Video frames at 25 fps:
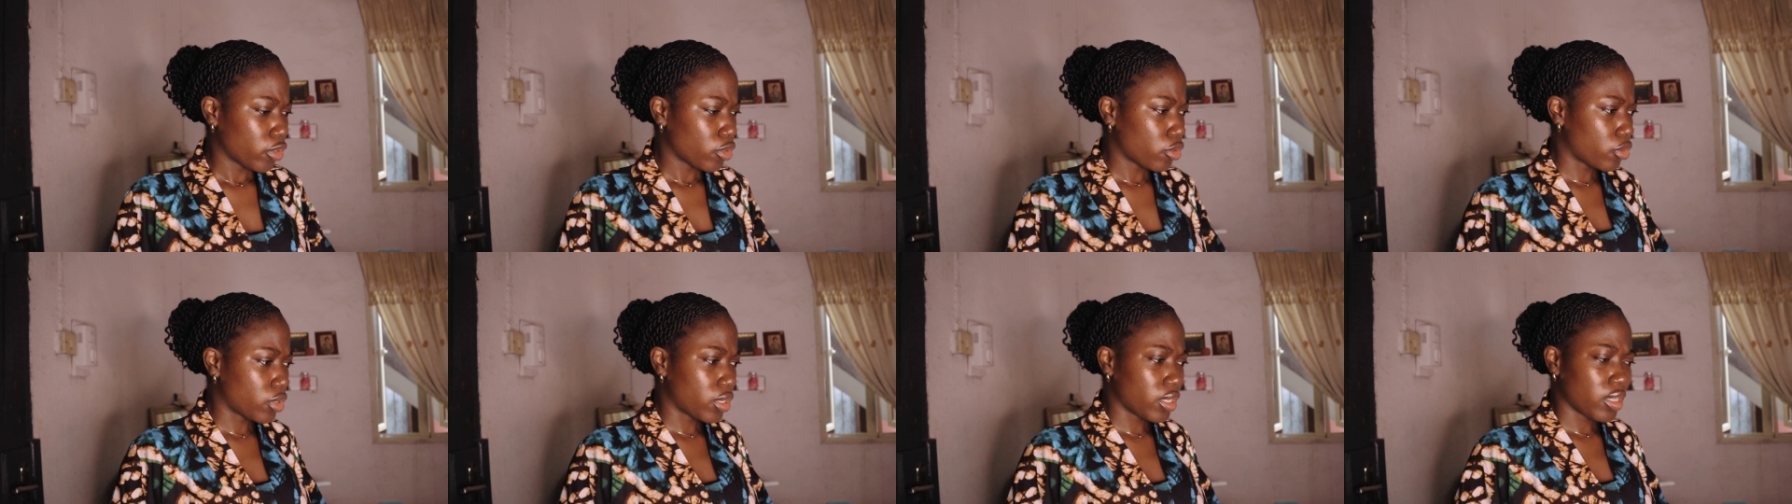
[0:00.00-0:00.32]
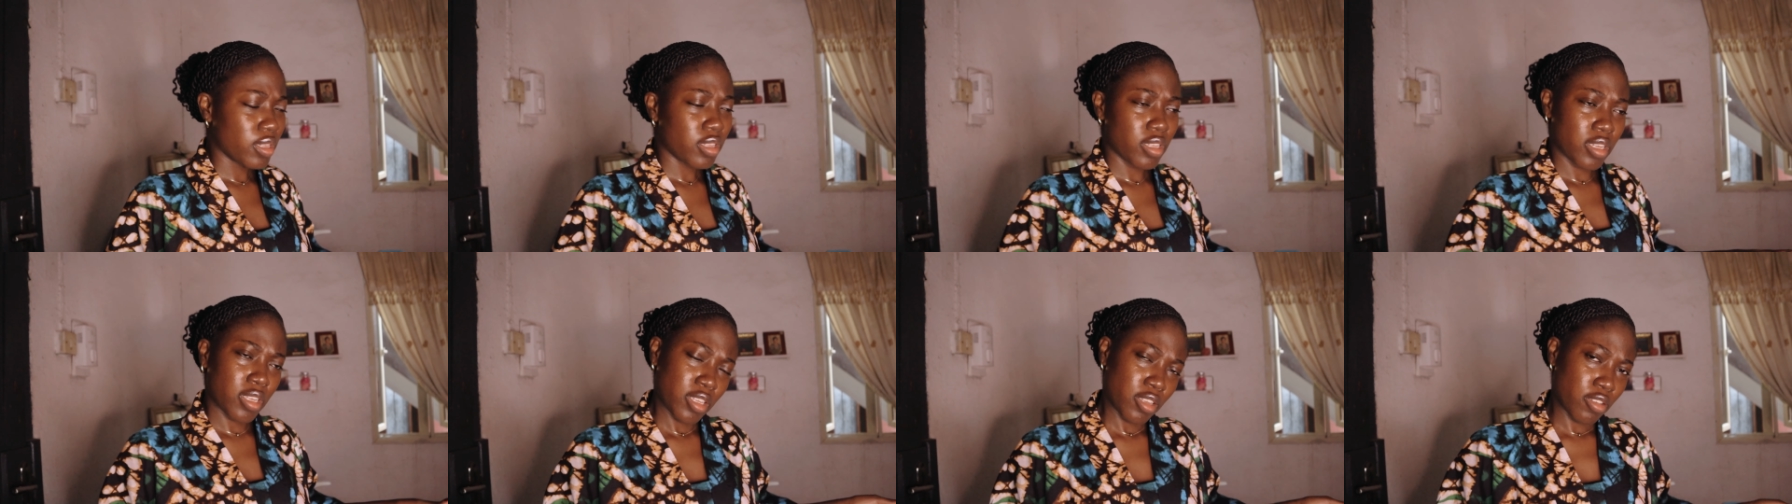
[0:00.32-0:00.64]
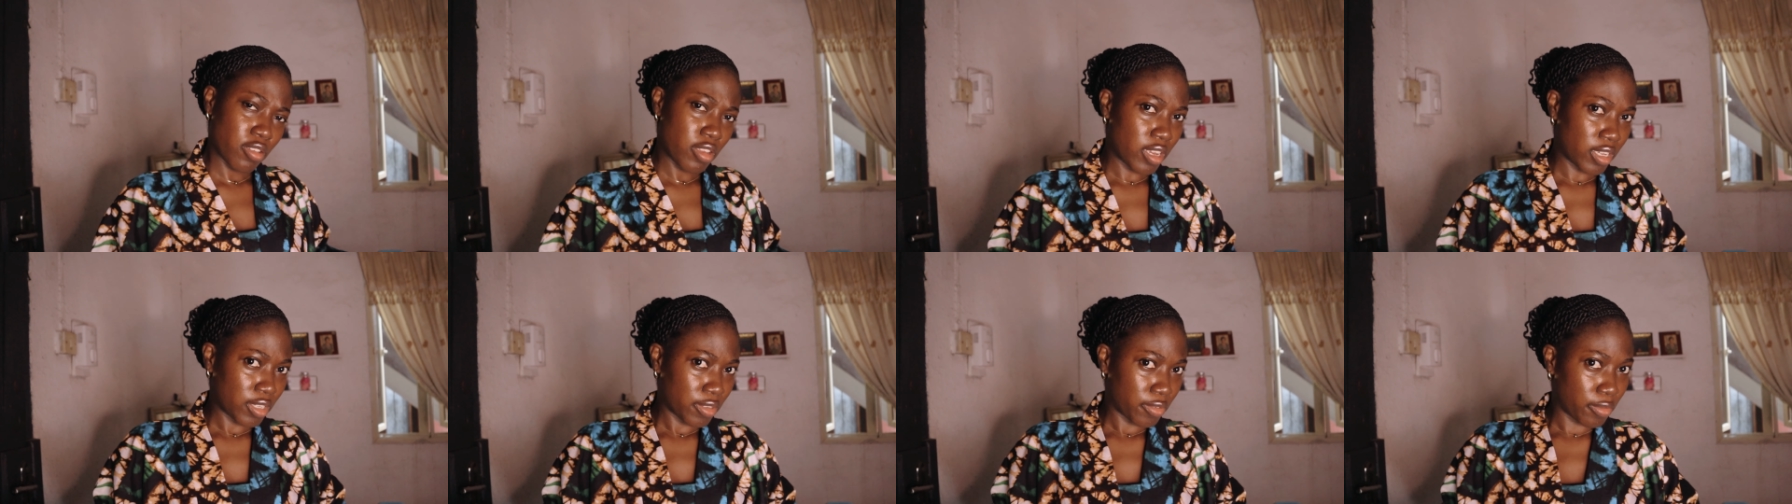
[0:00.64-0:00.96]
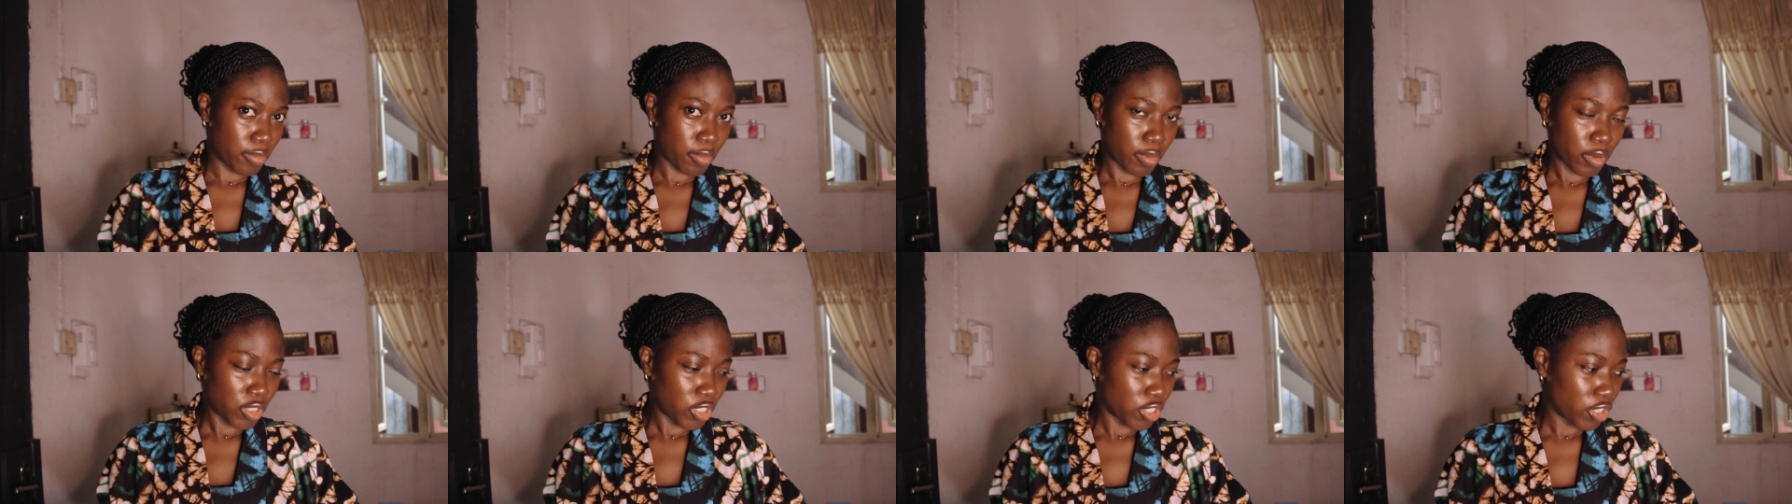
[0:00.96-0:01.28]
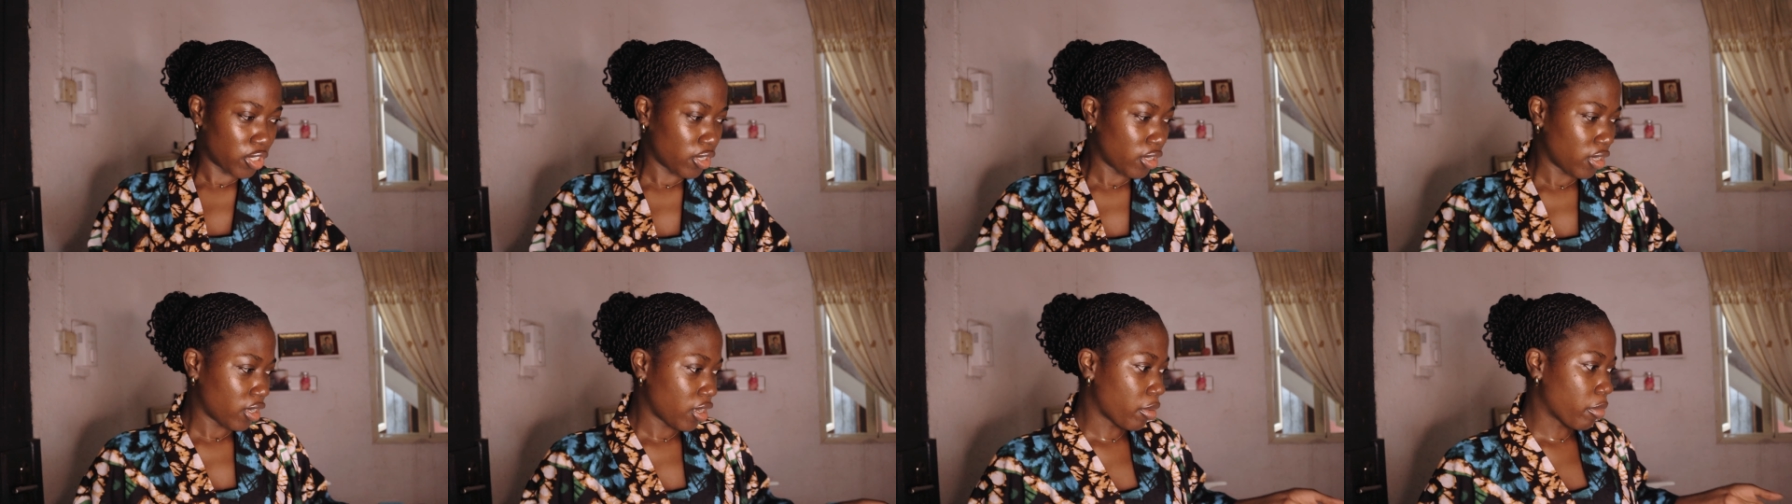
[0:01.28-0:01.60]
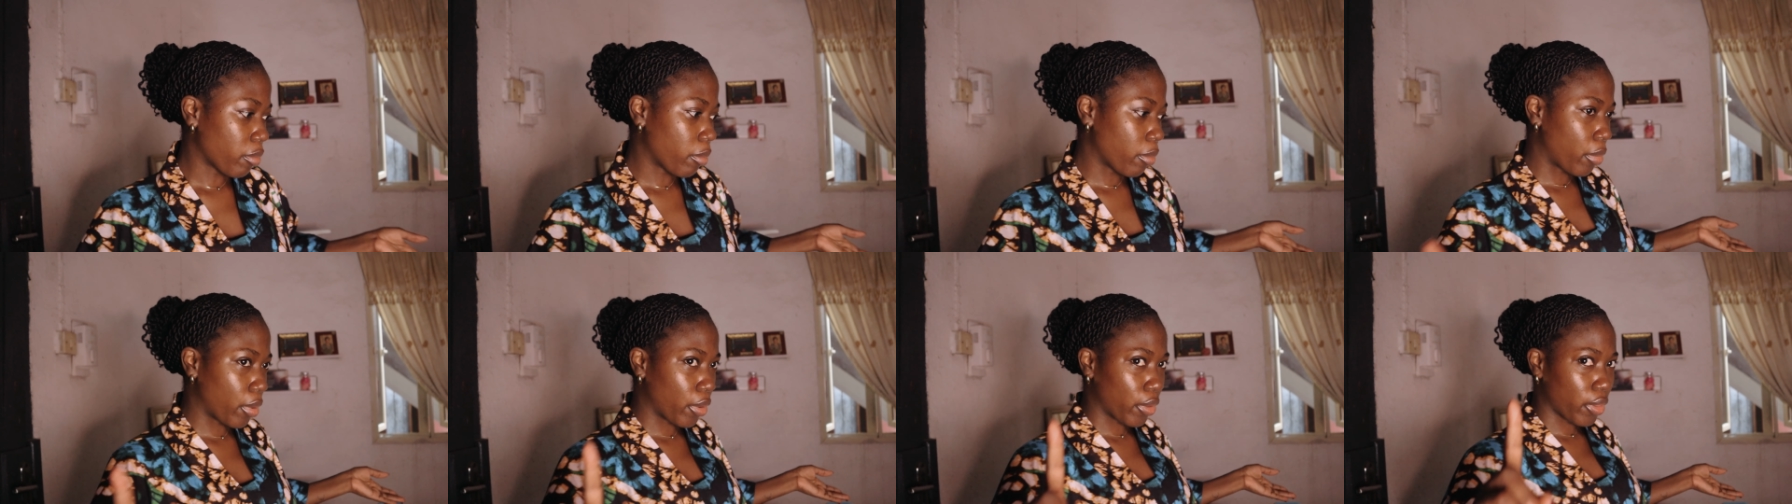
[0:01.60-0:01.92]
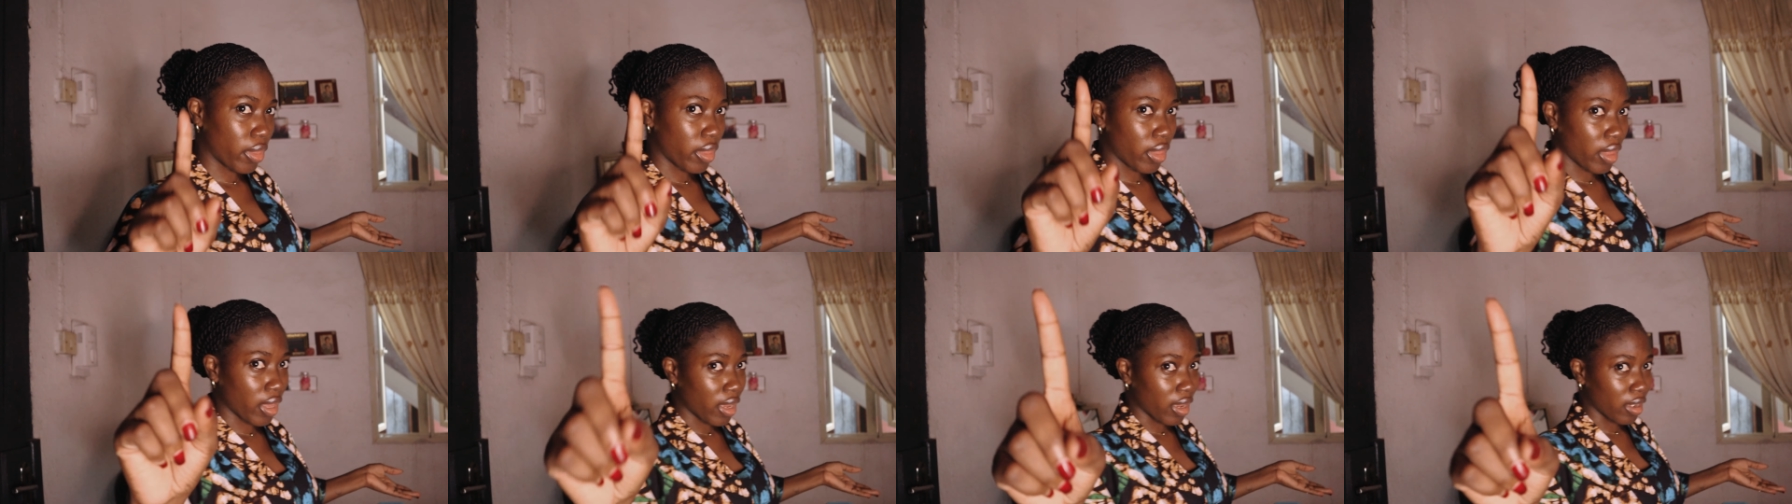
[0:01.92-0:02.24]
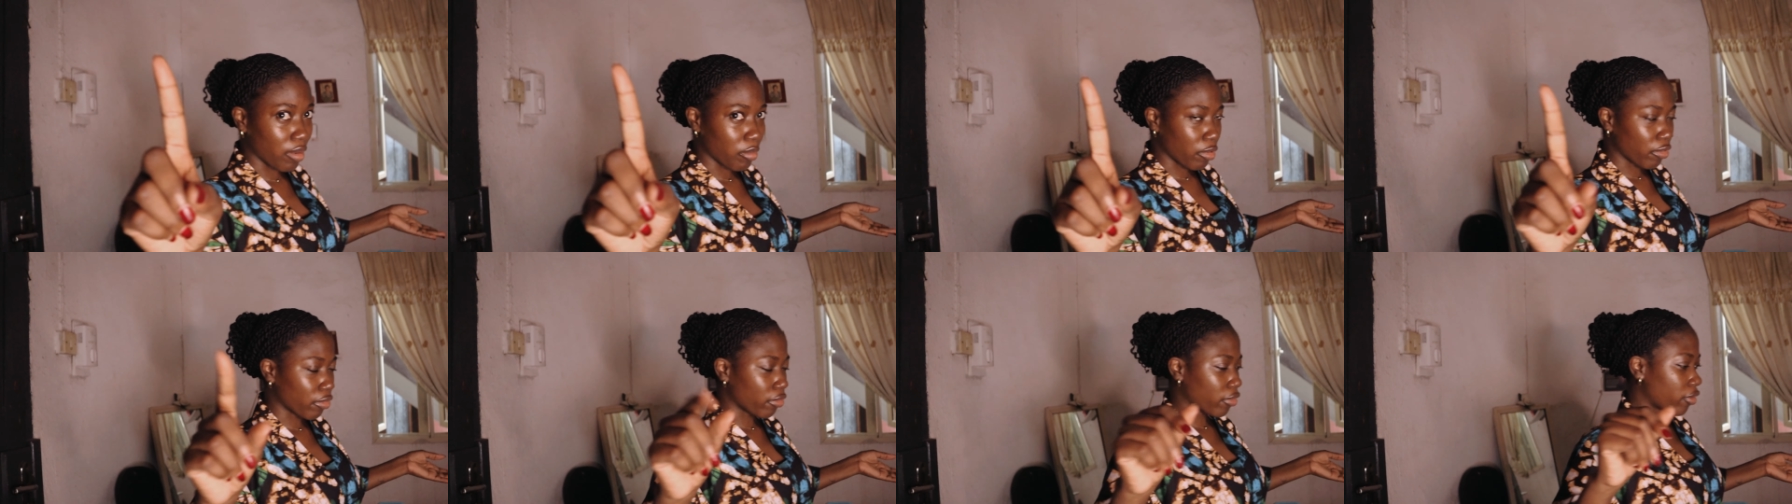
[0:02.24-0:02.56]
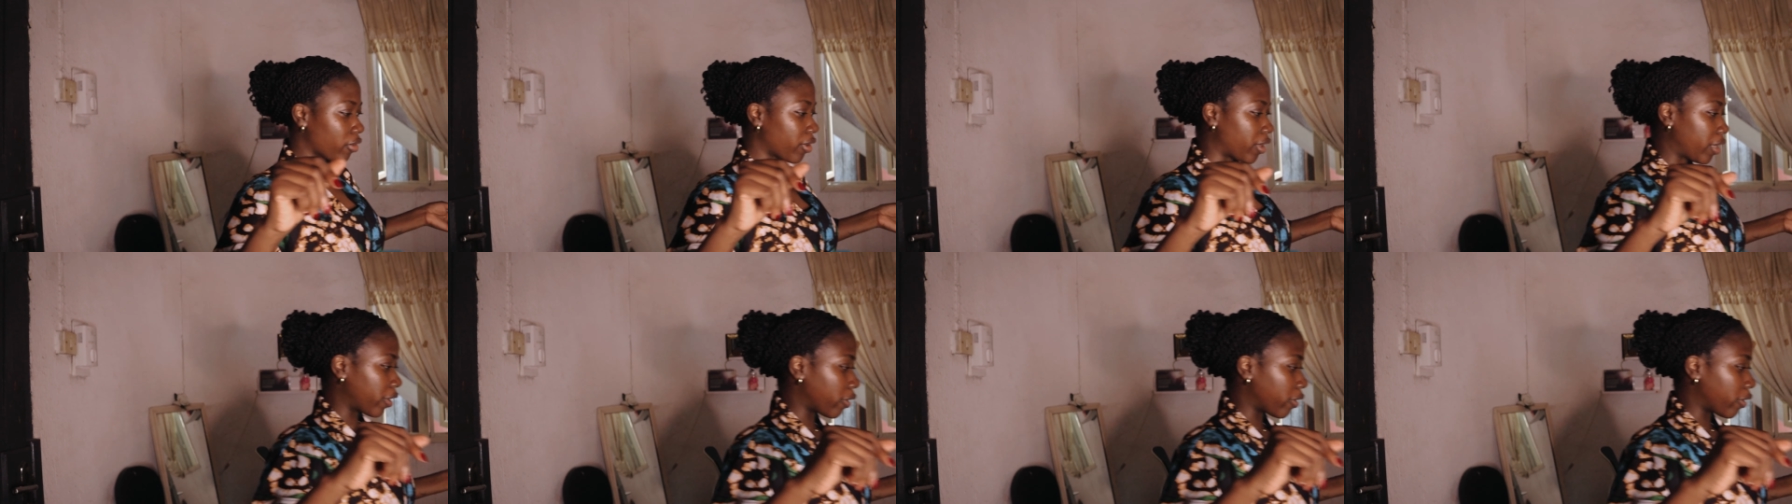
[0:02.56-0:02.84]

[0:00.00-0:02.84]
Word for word: To say thank you guys for watching. But then, before